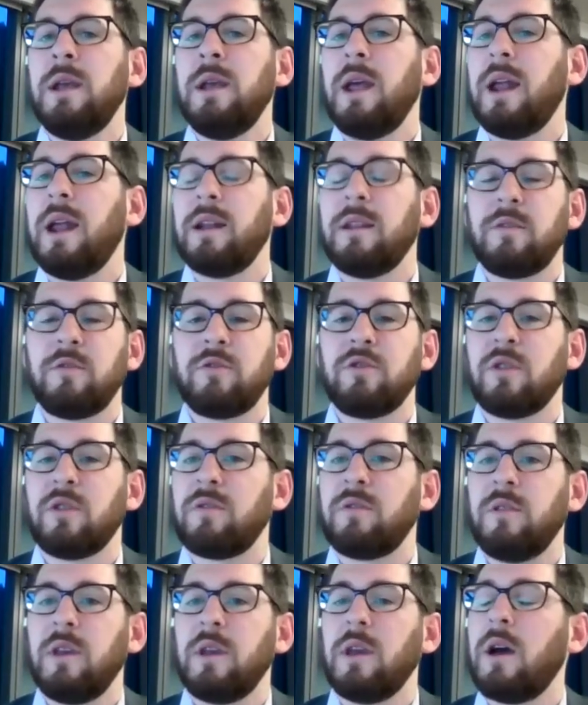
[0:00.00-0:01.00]
And it's
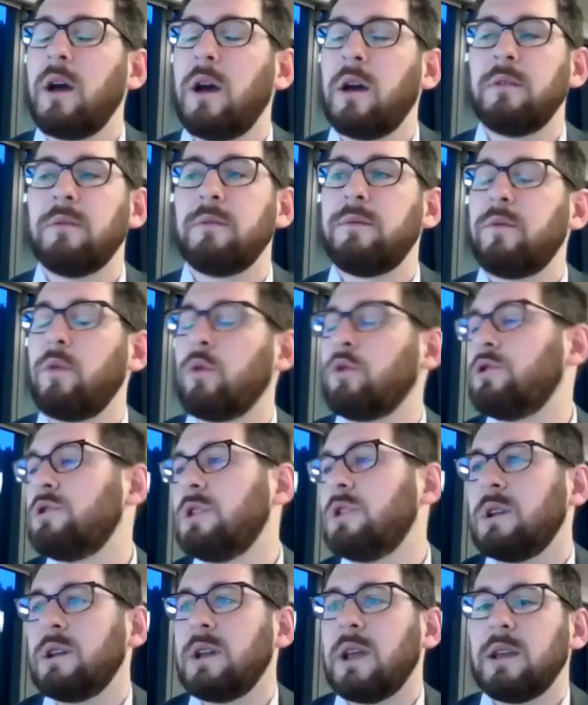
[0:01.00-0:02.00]
just the
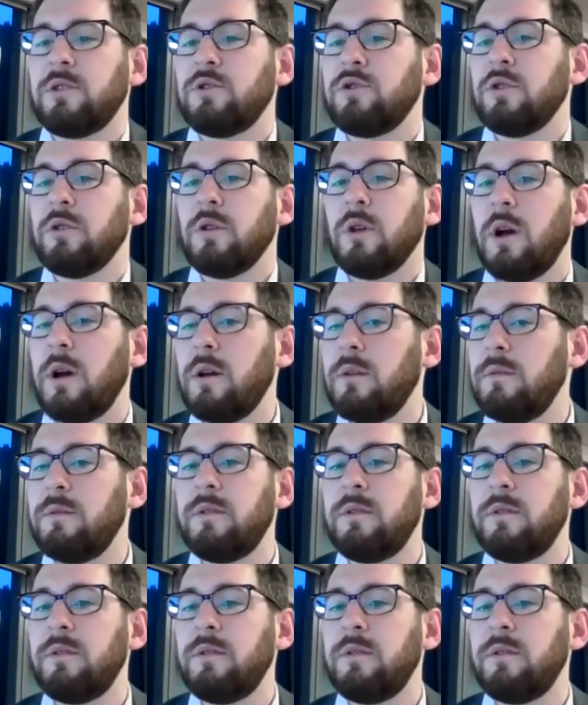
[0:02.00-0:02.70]
unfortunate nature of